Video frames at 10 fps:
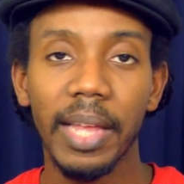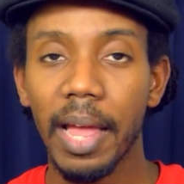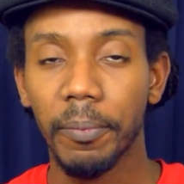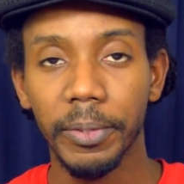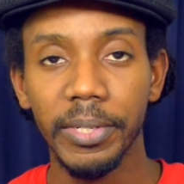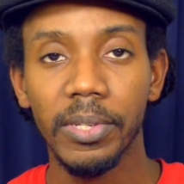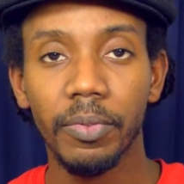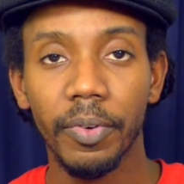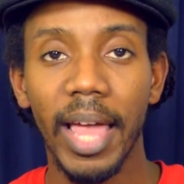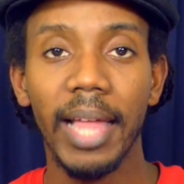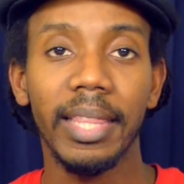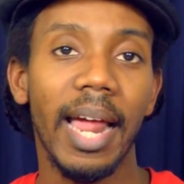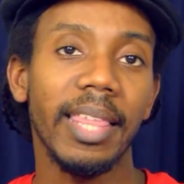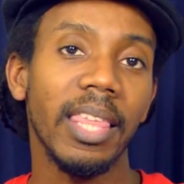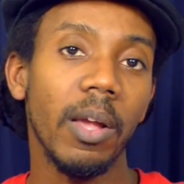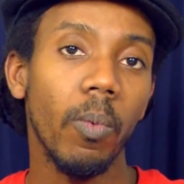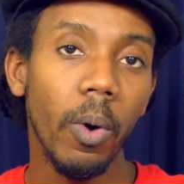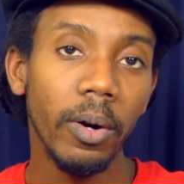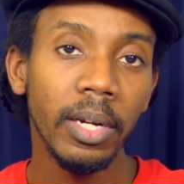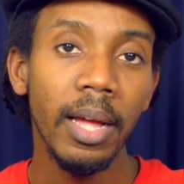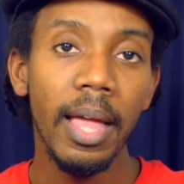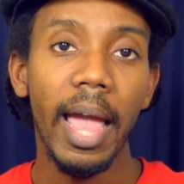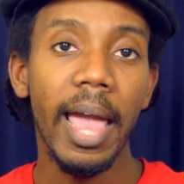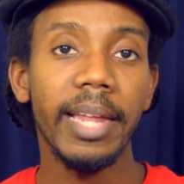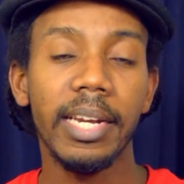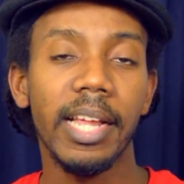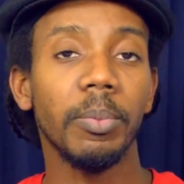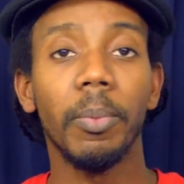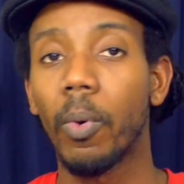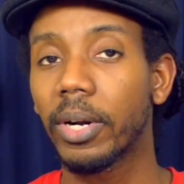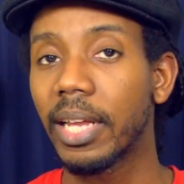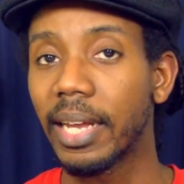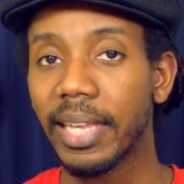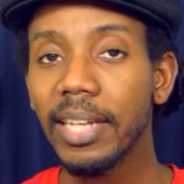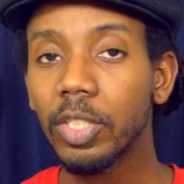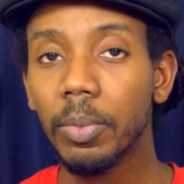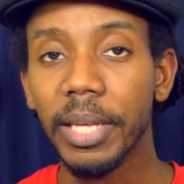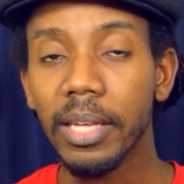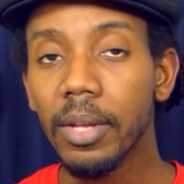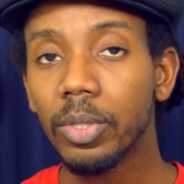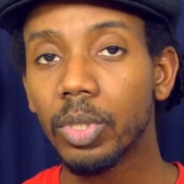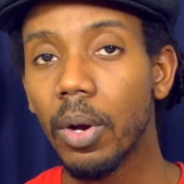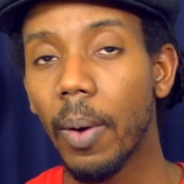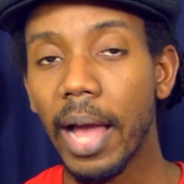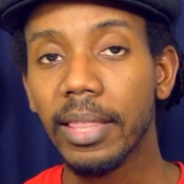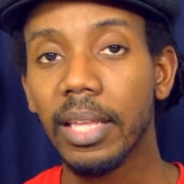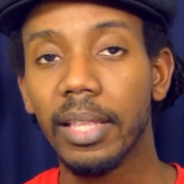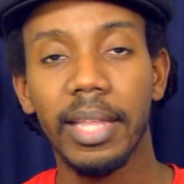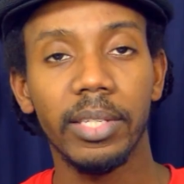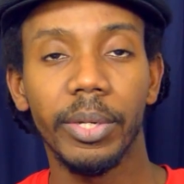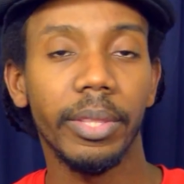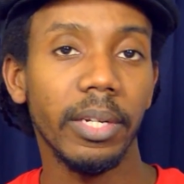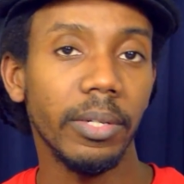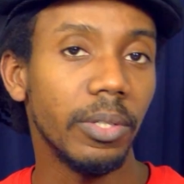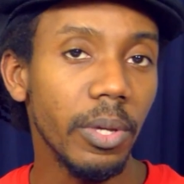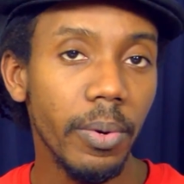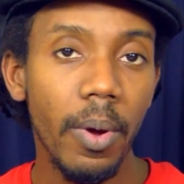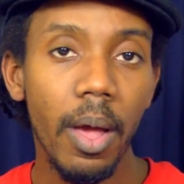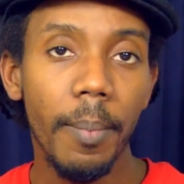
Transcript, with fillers: I have reasons for that that I think work, and it hasn't been working against me, so I think that that's a good thing to do.